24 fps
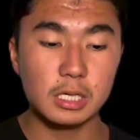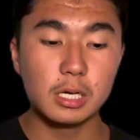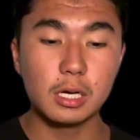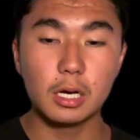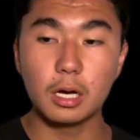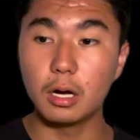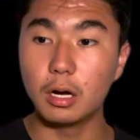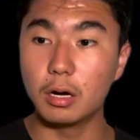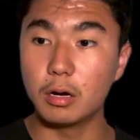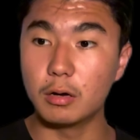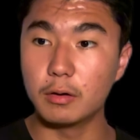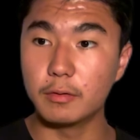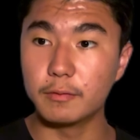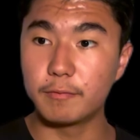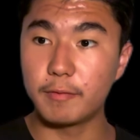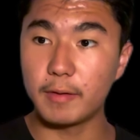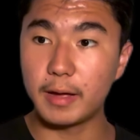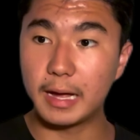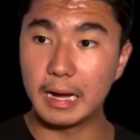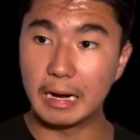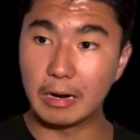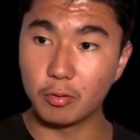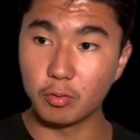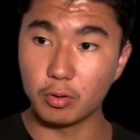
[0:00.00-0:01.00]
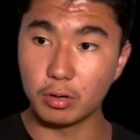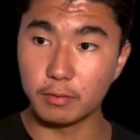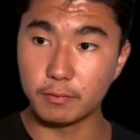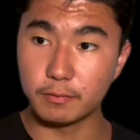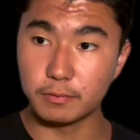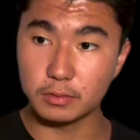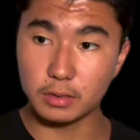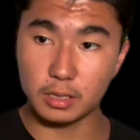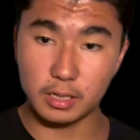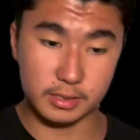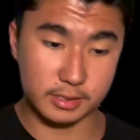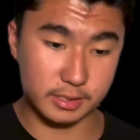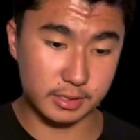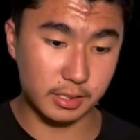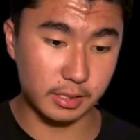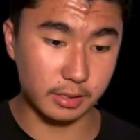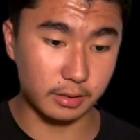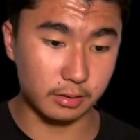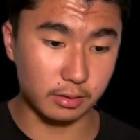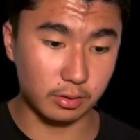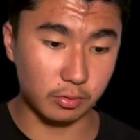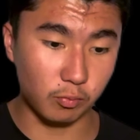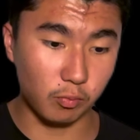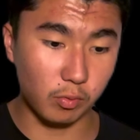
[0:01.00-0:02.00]
of our velocity in
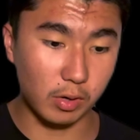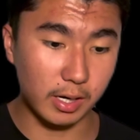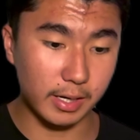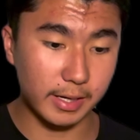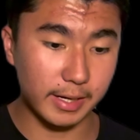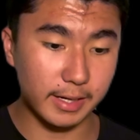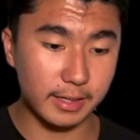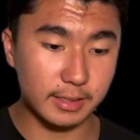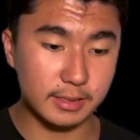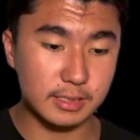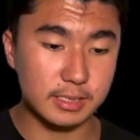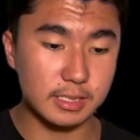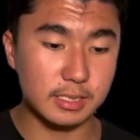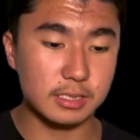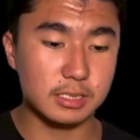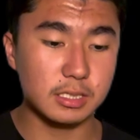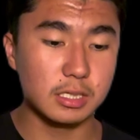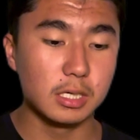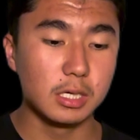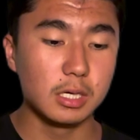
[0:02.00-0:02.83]
the y-axis